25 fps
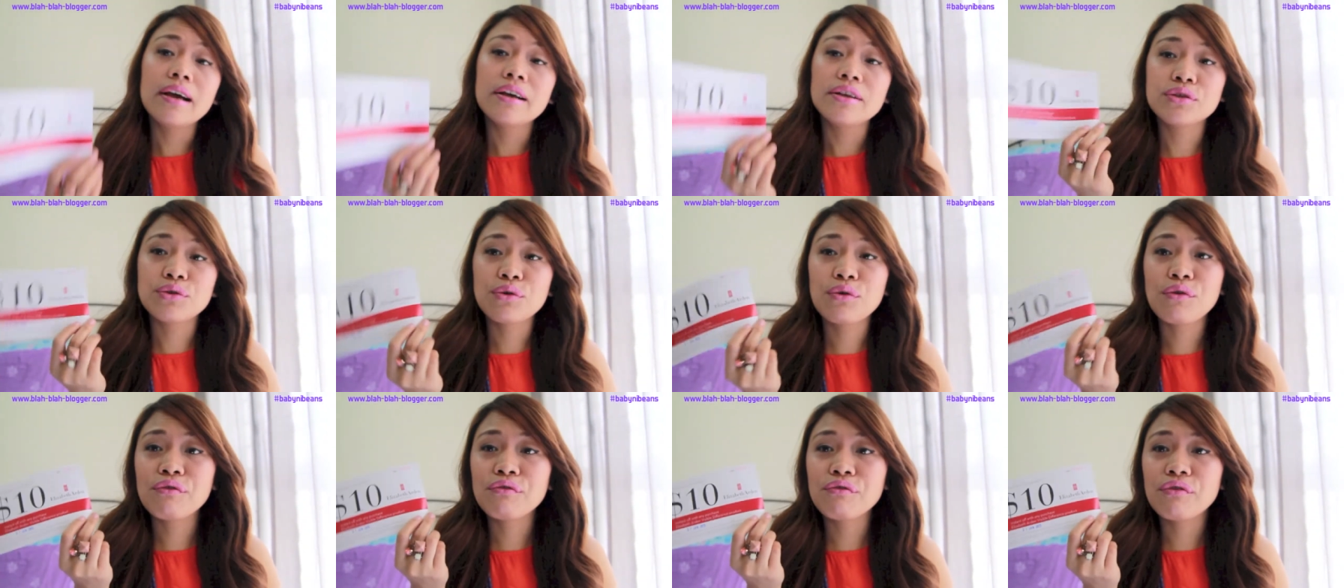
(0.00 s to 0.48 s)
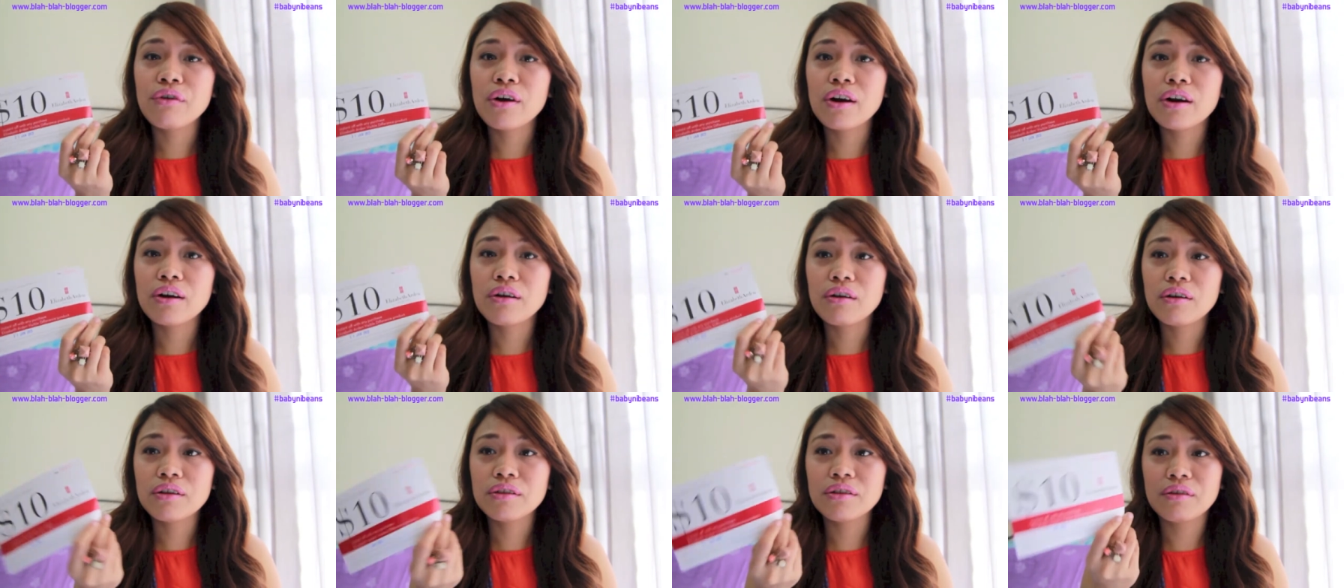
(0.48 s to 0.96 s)
So
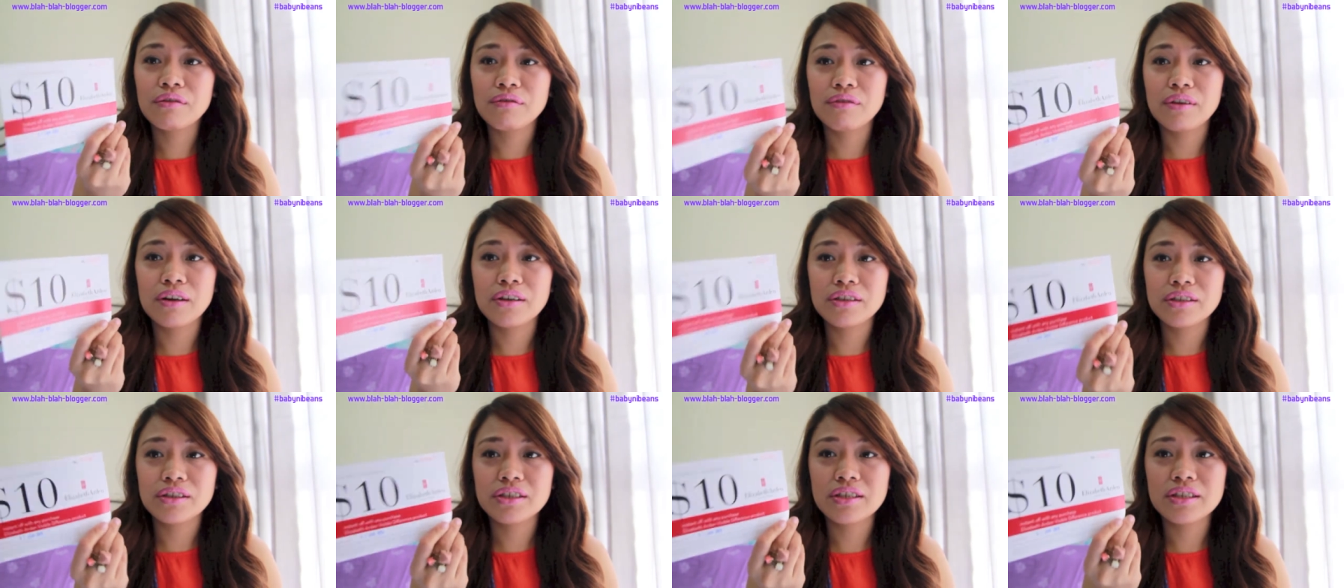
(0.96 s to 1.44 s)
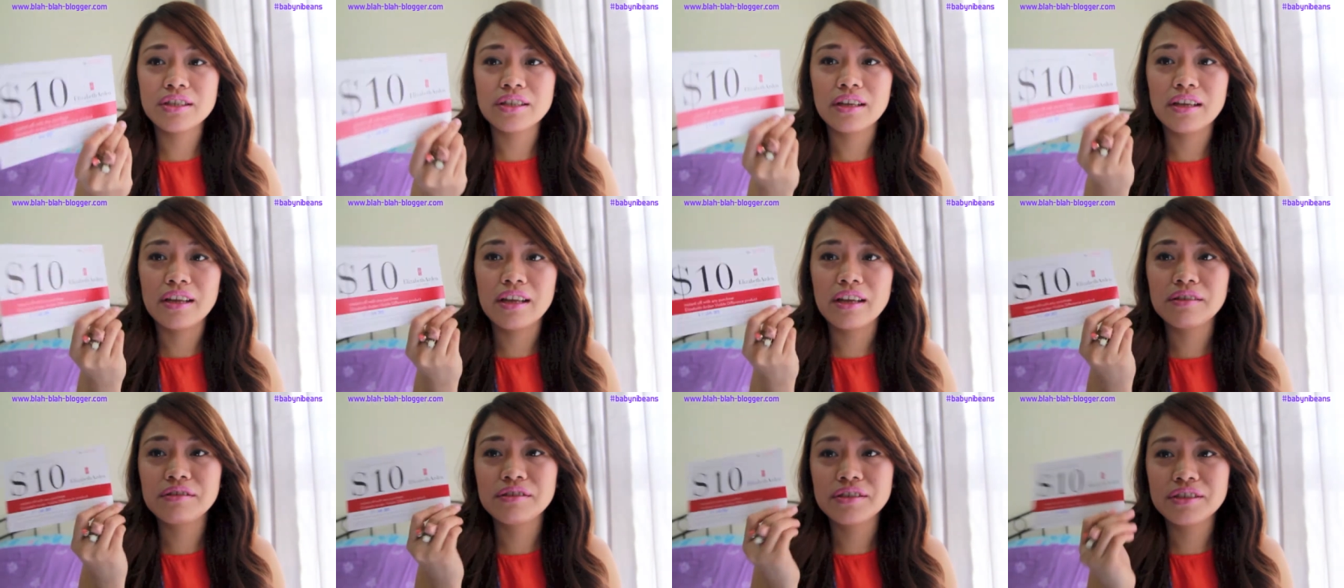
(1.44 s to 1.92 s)
far, all the vouchers
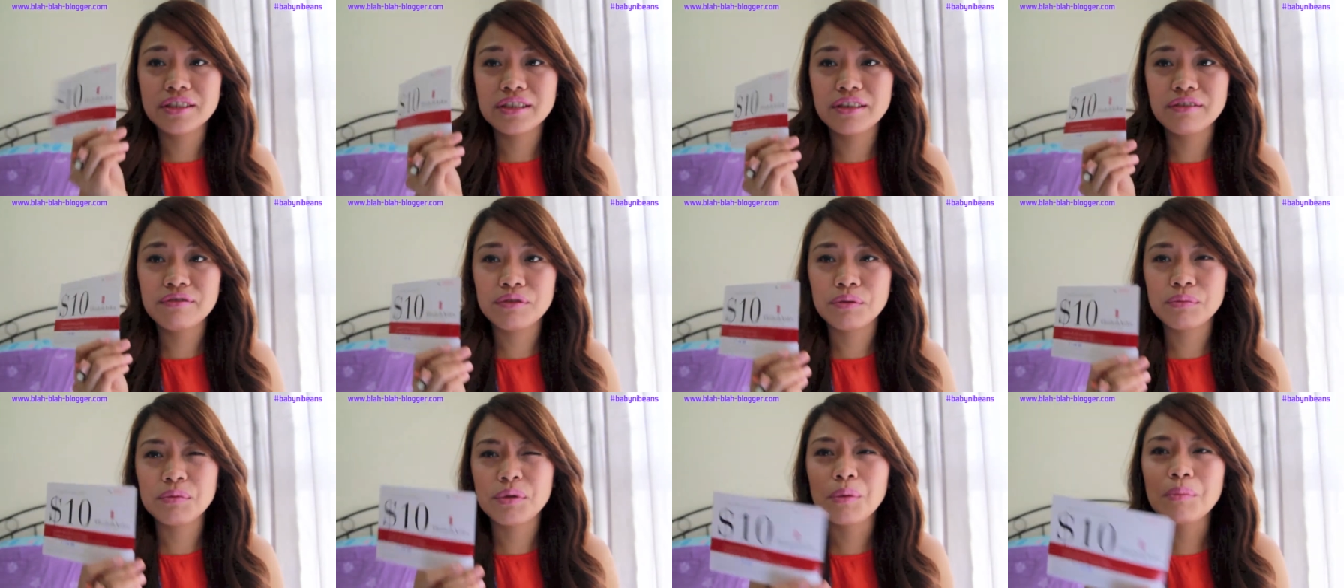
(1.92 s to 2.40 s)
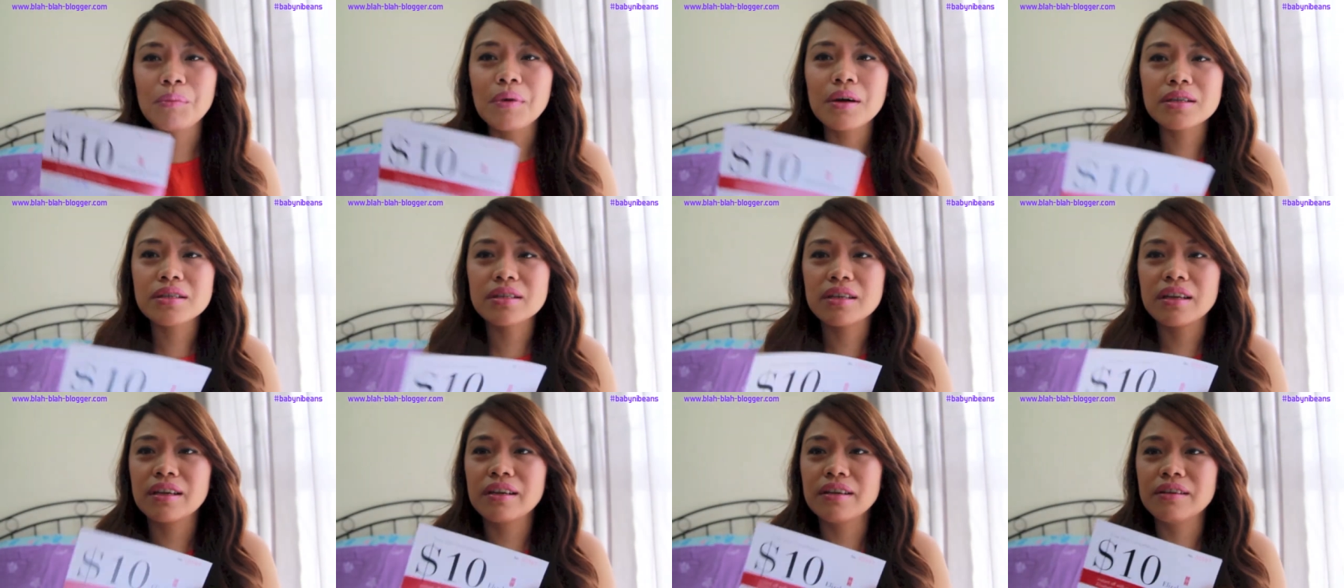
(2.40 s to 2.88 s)
that I received from the
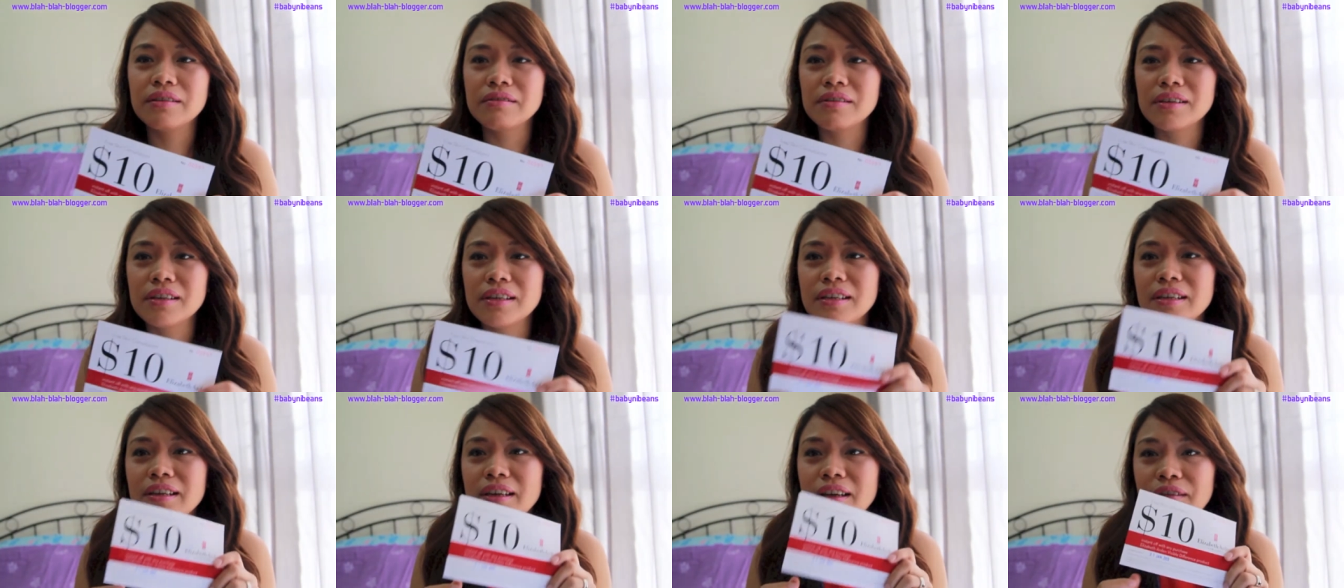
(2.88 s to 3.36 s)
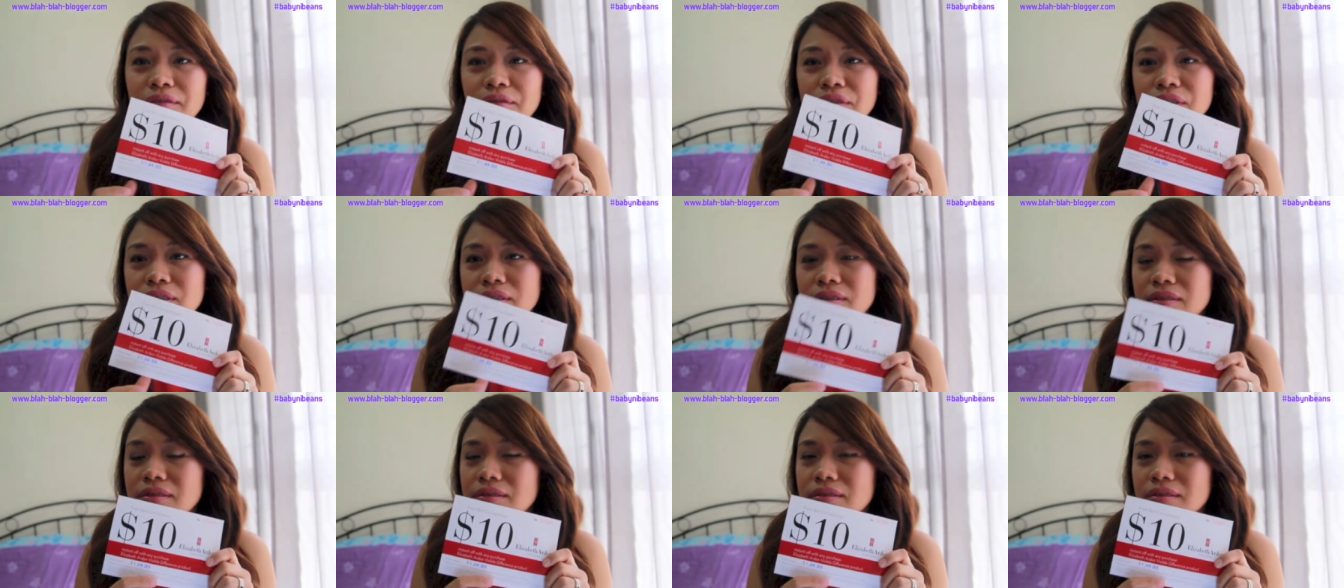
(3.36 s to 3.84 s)
box, I really
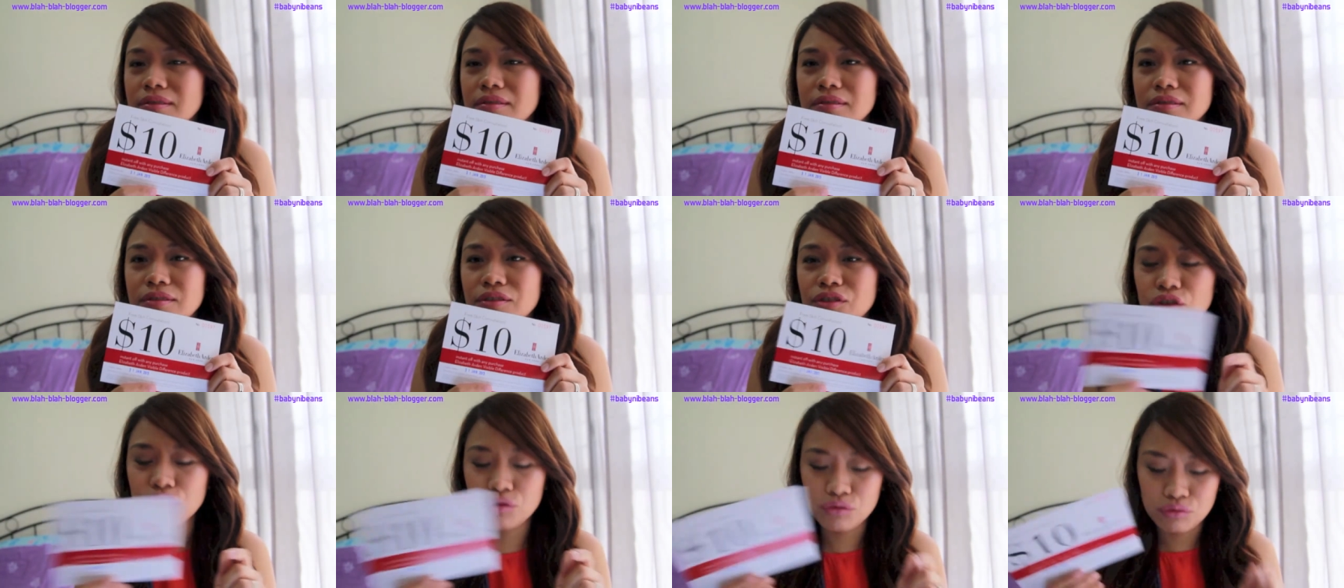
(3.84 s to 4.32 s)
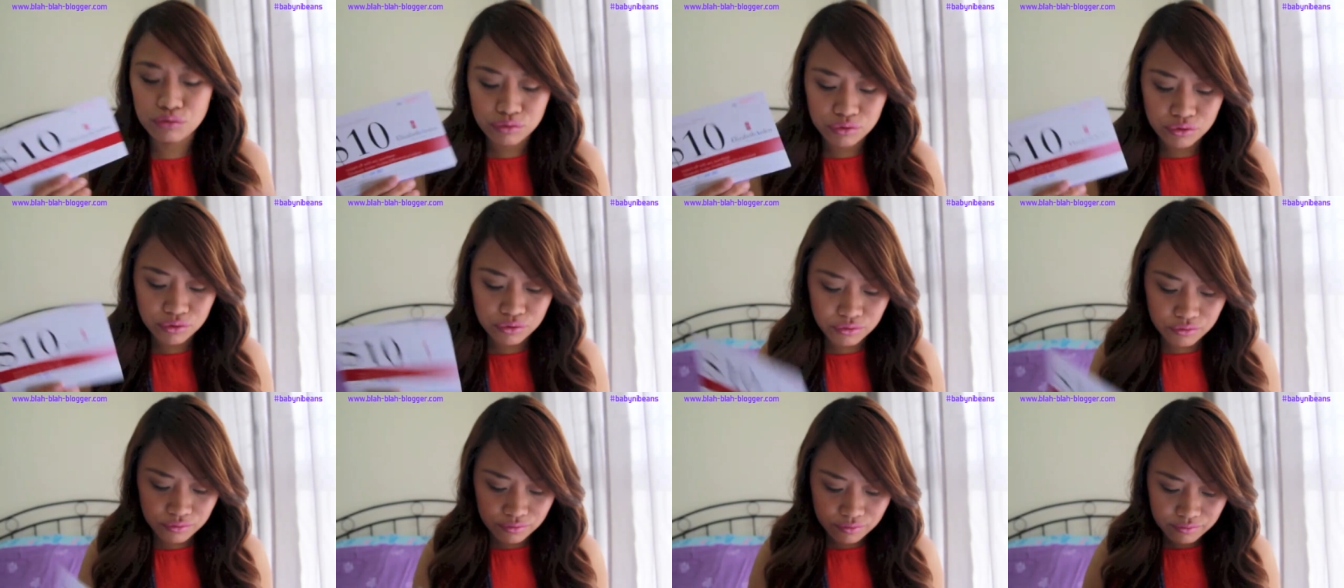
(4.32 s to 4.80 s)
haven't
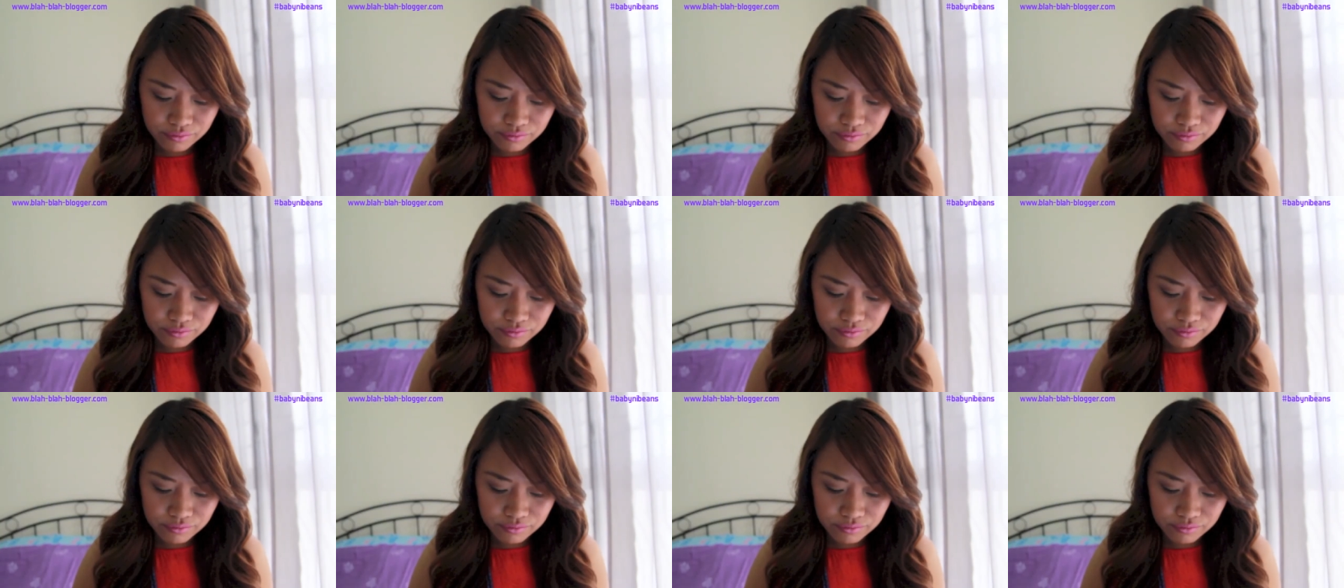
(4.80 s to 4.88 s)
used.